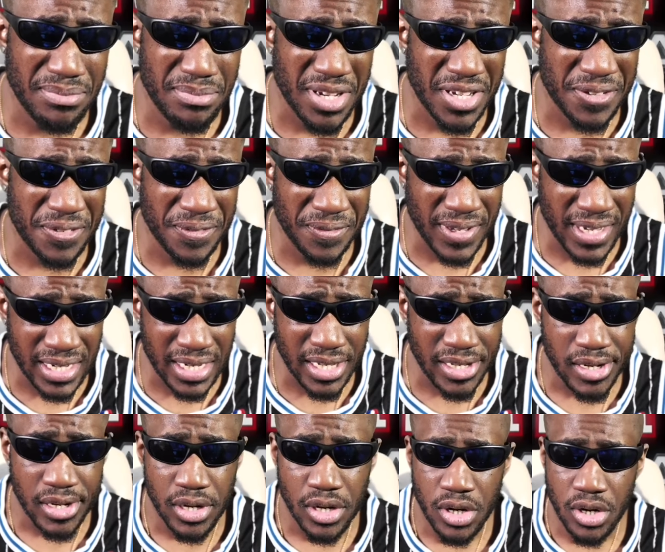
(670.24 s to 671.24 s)
McFeely.
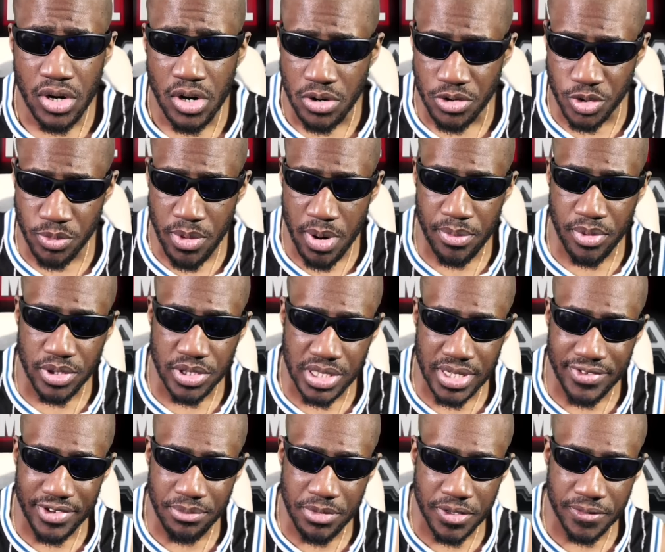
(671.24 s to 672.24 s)
So remember,
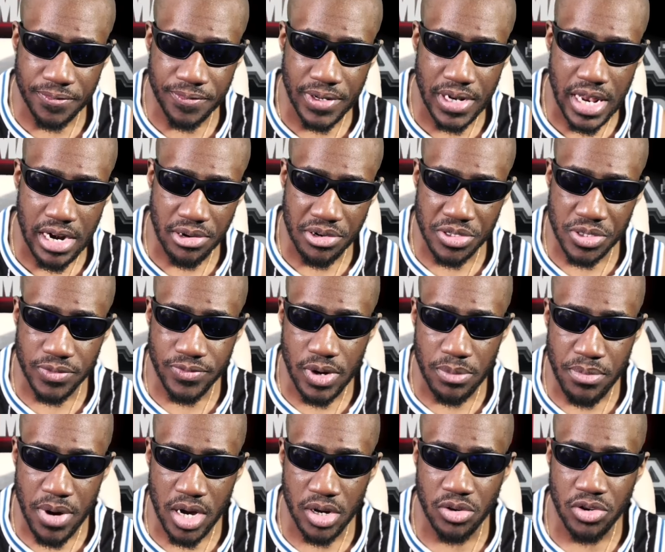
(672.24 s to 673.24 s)
Stephen McFeely and Christopher
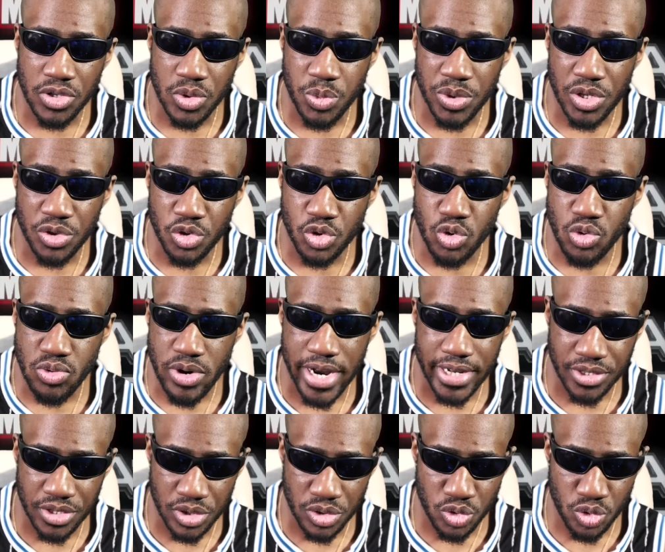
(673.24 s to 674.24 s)
Markus were the two
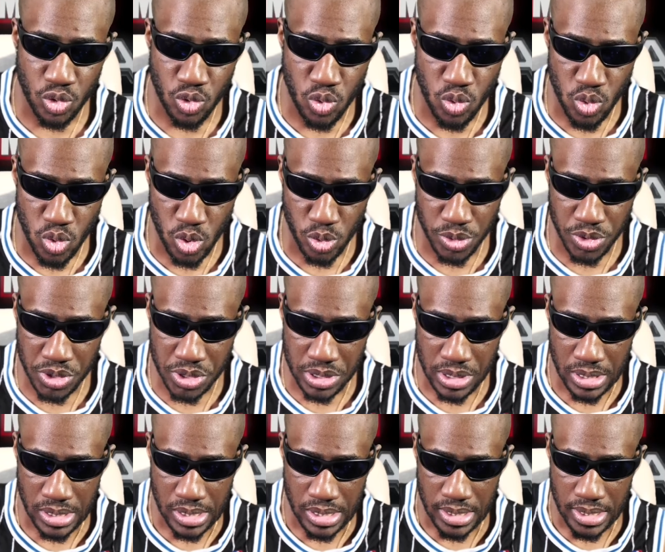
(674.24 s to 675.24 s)
writers who wrote
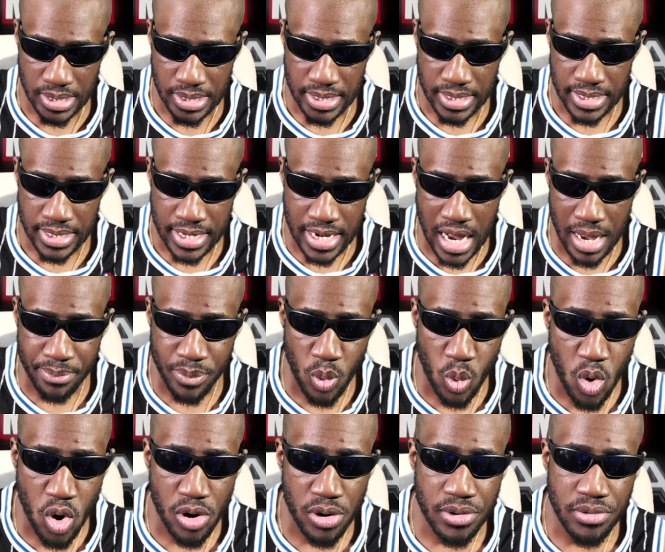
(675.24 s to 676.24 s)
Cap
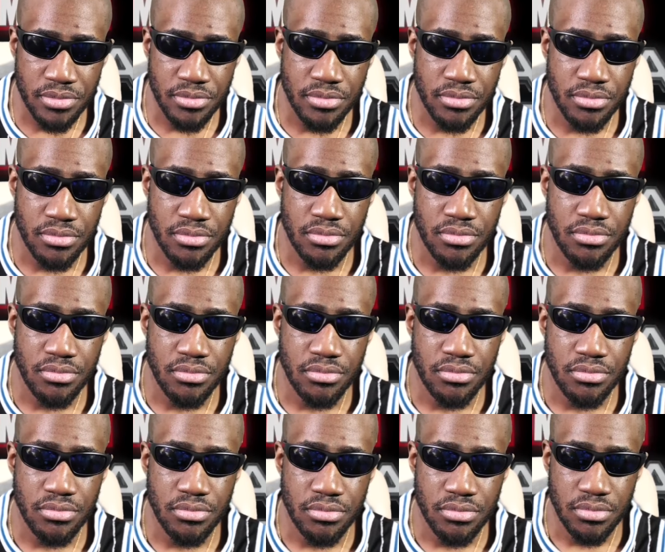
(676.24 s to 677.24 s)
One,
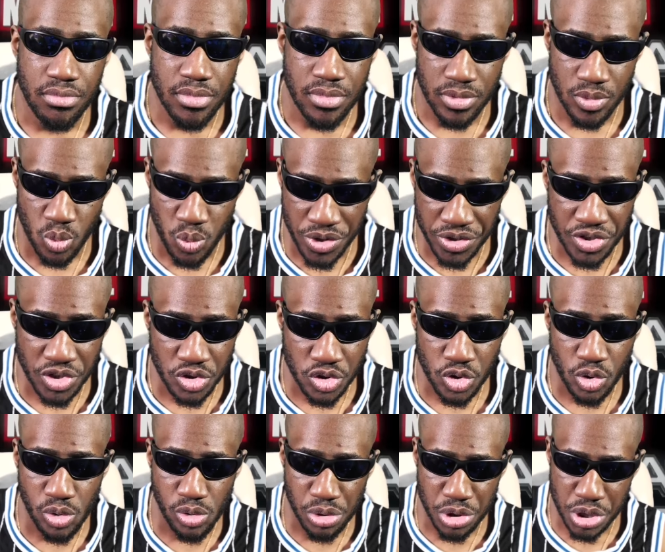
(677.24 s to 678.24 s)
Winter
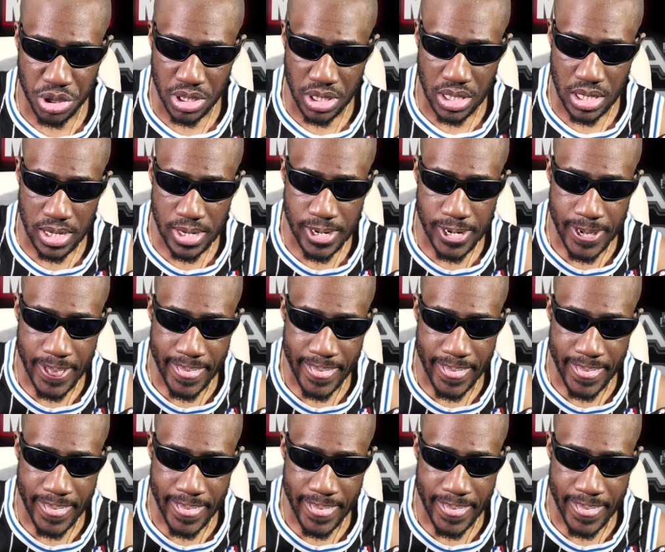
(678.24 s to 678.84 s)
Soldier,